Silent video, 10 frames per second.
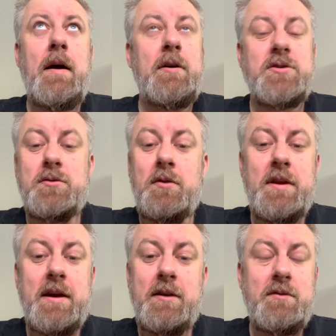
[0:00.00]
Sure,
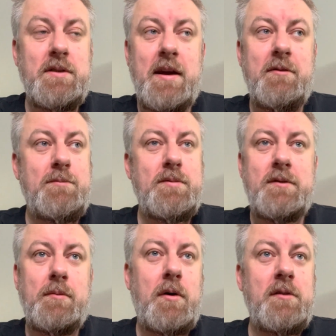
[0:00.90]
they
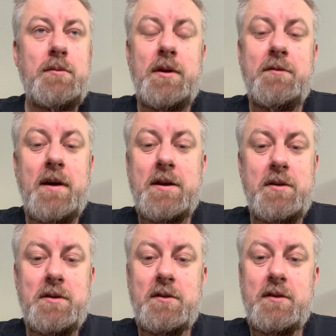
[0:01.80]
supposedly factor
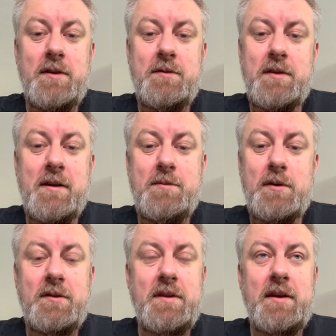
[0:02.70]
in lots of different
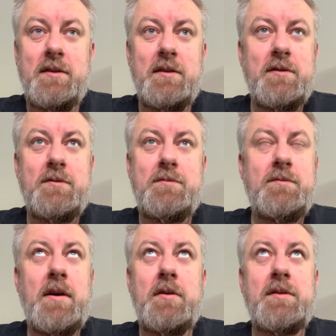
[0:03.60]
FPOS things as
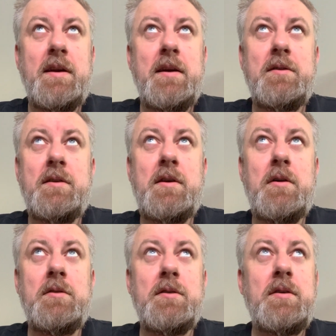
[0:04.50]
far as they can to
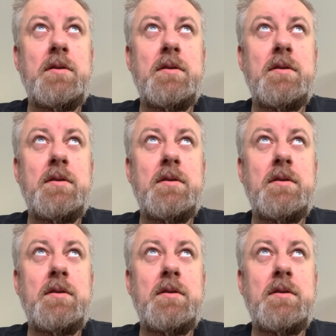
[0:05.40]
current